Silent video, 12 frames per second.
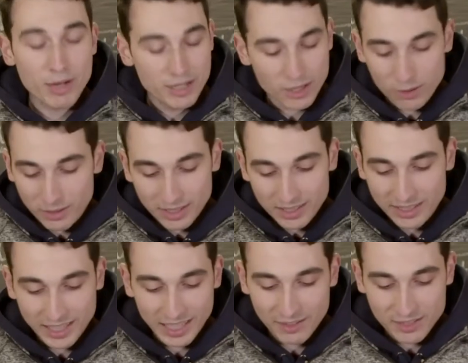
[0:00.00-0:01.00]
I know,
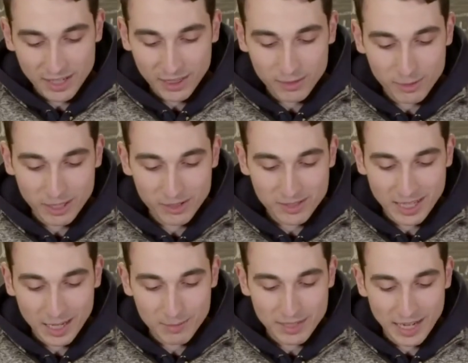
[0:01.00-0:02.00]
again, I've said it 3 other
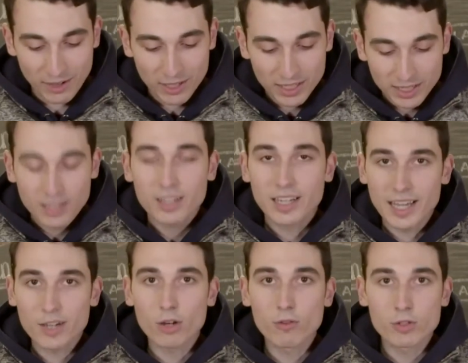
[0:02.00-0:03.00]
times now,
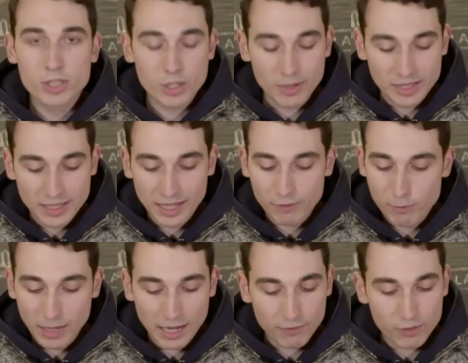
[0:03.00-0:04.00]
kind of overdo it. Get it
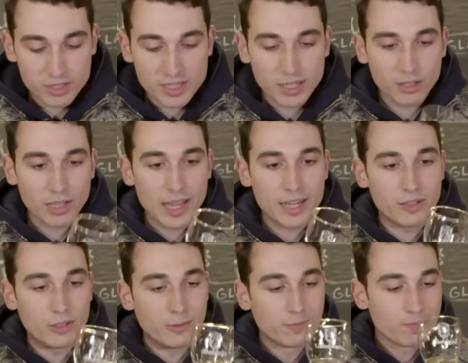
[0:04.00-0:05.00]
from every single
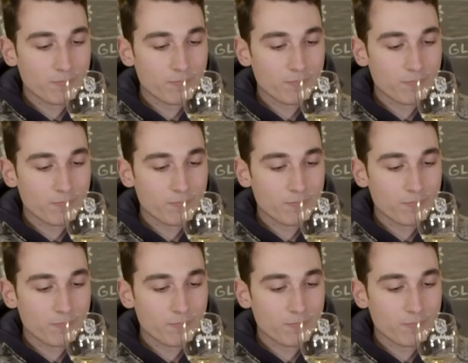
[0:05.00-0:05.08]
angle.